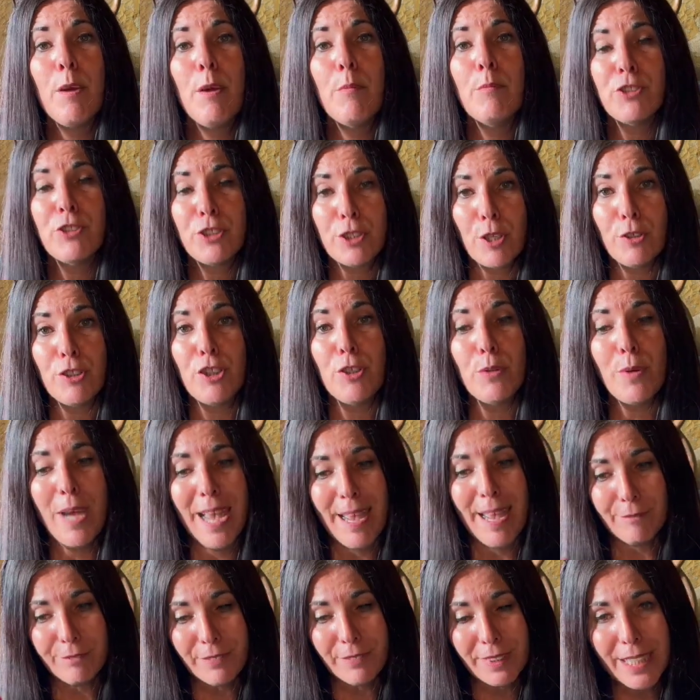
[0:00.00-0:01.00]
so you
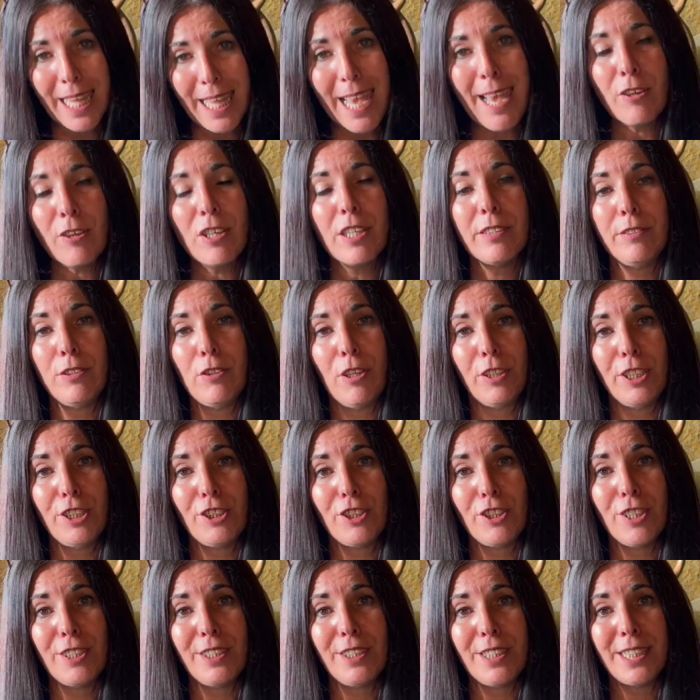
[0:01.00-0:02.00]
have that knowledge
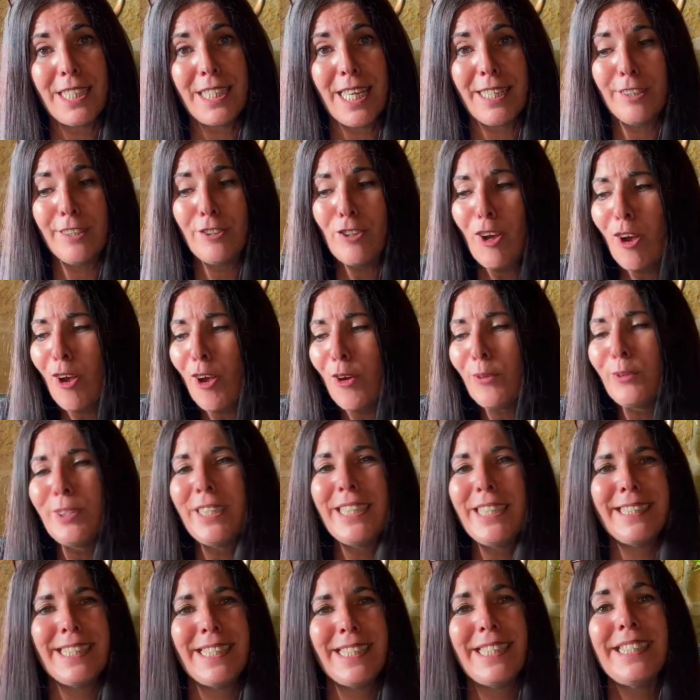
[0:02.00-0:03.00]
and understanding, not only
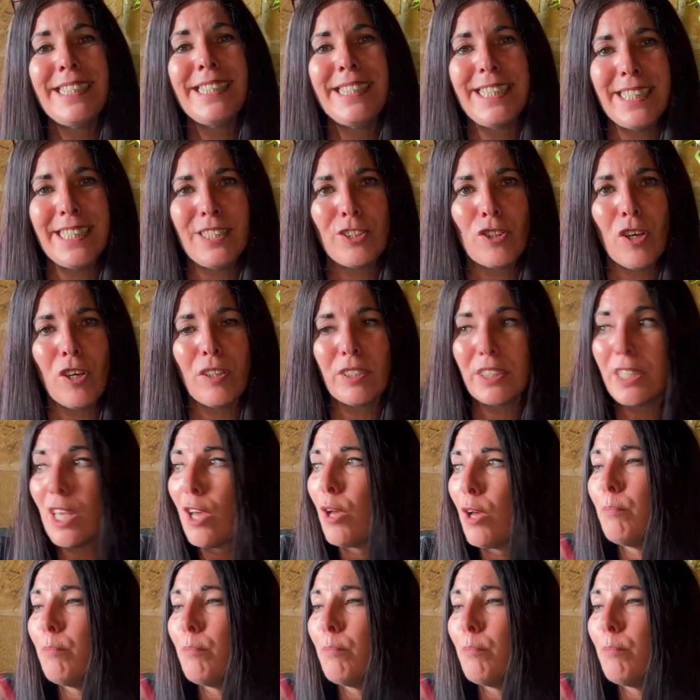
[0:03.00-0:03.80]
in this detox,